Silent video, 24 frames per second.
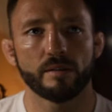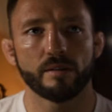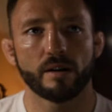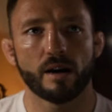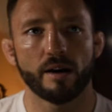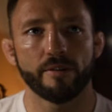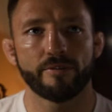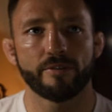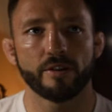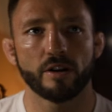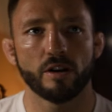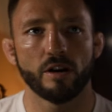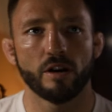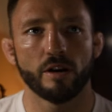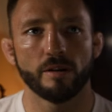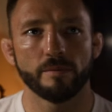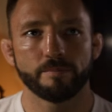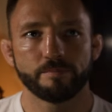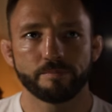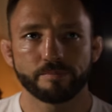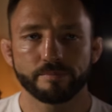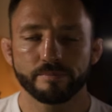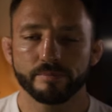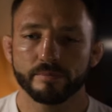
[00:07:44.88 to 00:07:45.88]
I
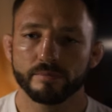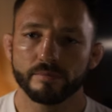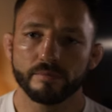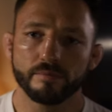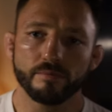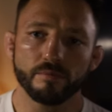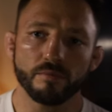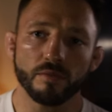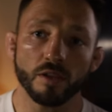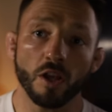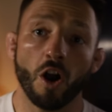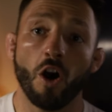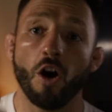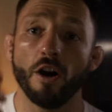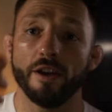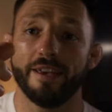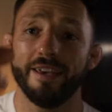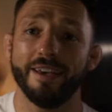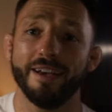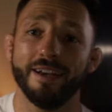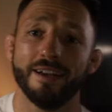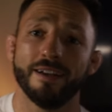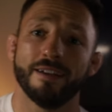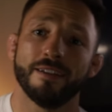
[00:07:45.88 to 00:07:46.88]
forgot. Oh
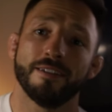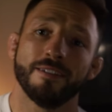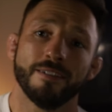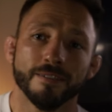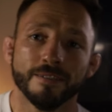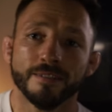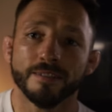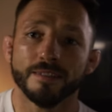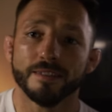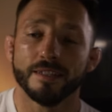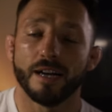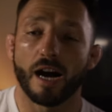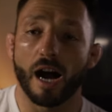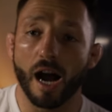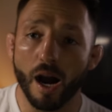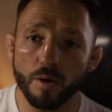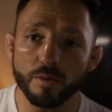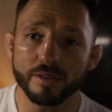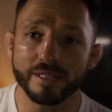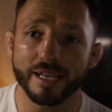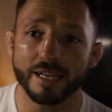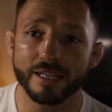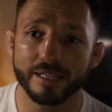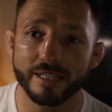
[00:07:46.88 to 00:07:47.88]
yeah, I
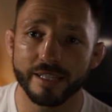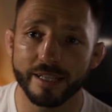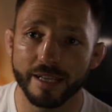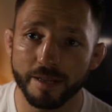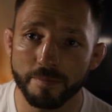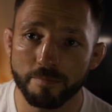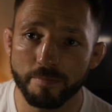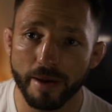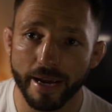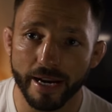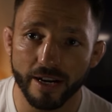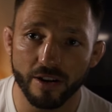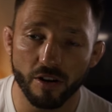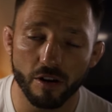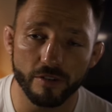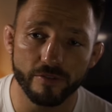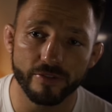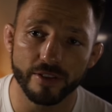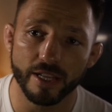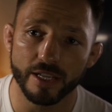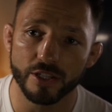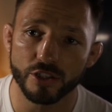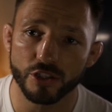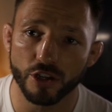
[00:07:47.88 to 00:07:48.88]
was actually in Bangkok
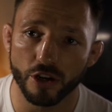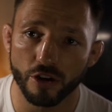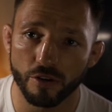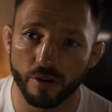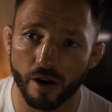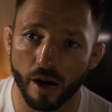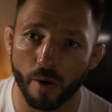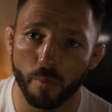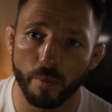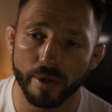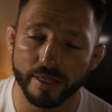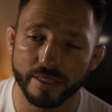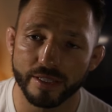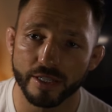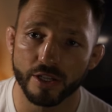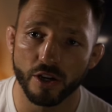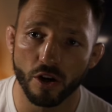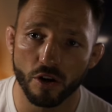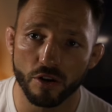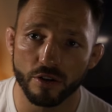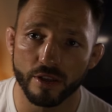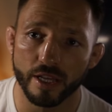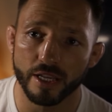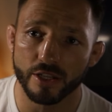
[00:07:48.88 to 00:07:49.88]
for that show. I went to
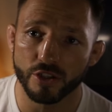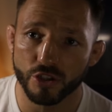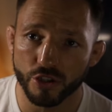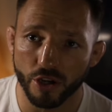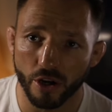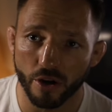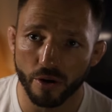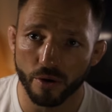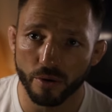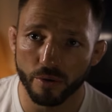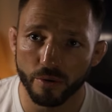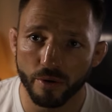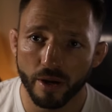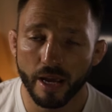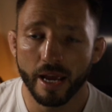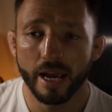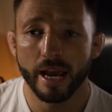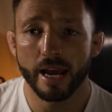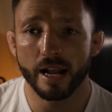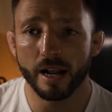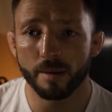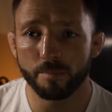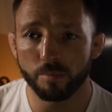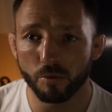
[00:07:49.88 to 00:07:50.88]
go to that show
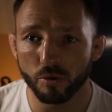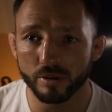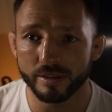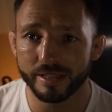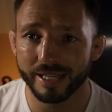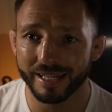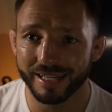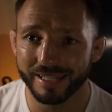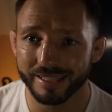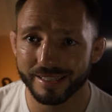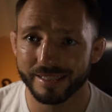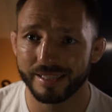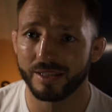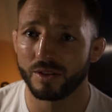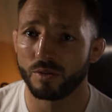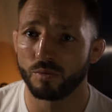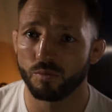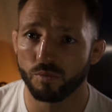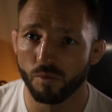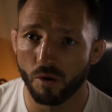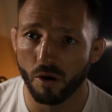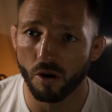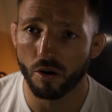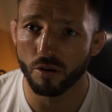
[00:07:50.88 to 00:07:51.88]
and I bought tickets to the
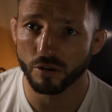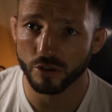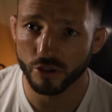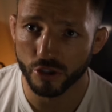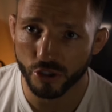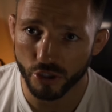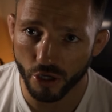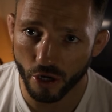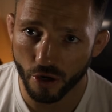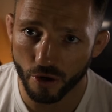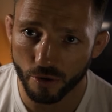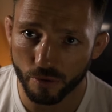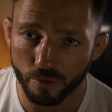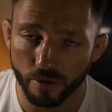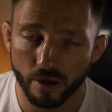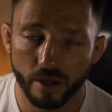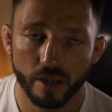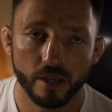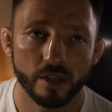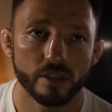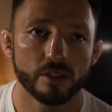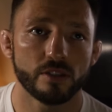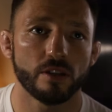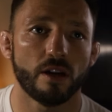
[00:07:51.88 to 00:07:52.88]
wrong show.
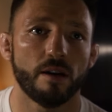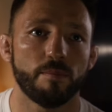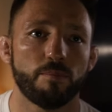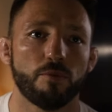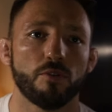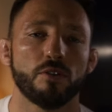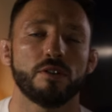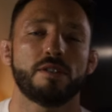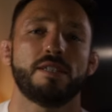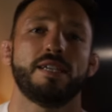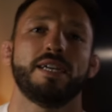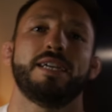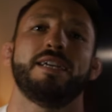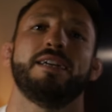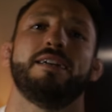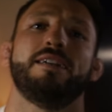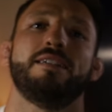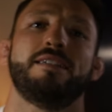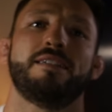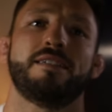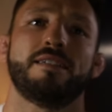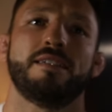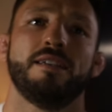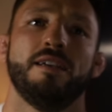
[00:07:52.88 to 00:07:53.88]
So I bought
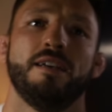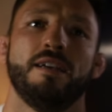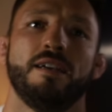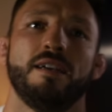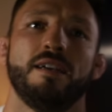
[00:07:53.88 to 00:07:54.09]
tickets